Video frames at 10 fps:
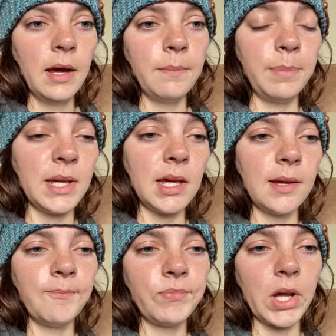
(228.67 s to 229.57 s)

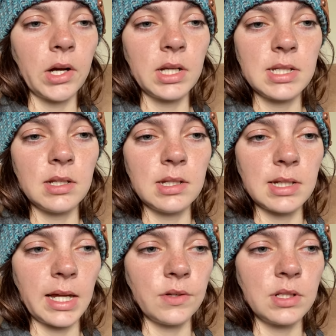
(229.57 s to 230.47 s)
B, artists and
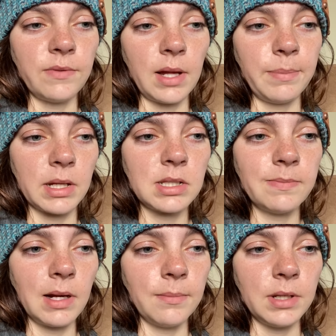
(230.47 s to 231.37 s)
designers develop
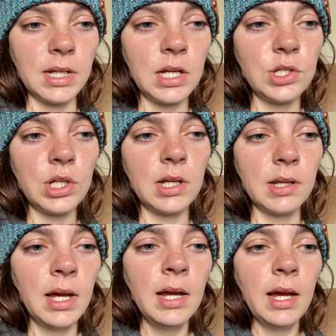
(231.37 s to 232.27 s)

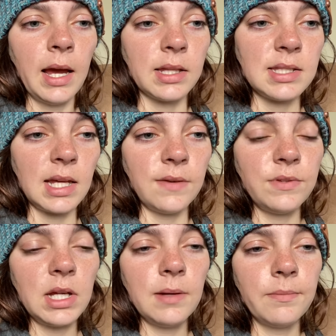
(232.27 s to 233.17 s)
experimentation and
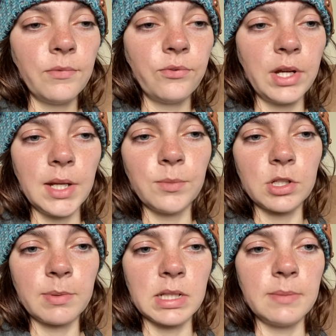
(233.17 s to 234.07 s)
safety, freedom,
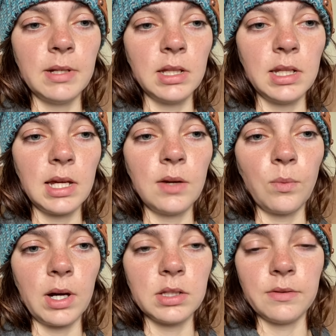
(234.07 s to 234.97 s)
responsibility
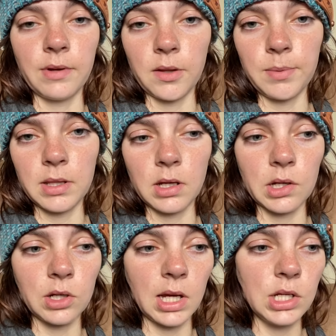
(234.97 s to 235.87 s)
while developing their
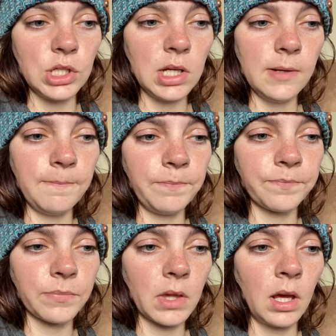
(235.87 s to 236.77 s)
creation.
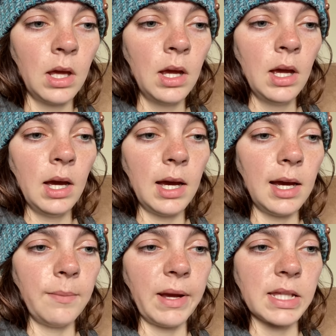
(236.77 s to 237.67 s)

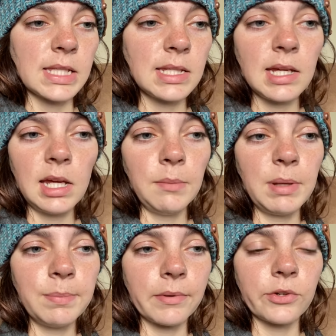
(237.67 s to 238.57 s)
And C,
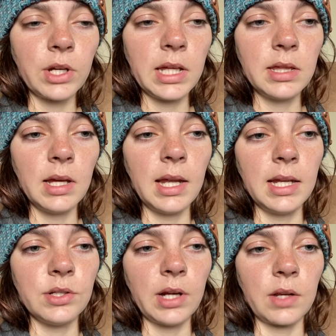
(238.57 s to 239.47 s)
people create and
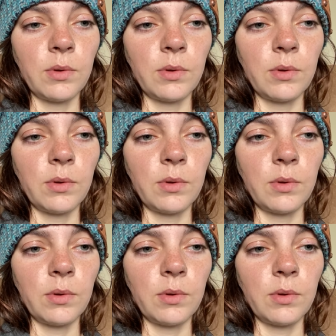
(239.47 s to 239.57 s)
interact with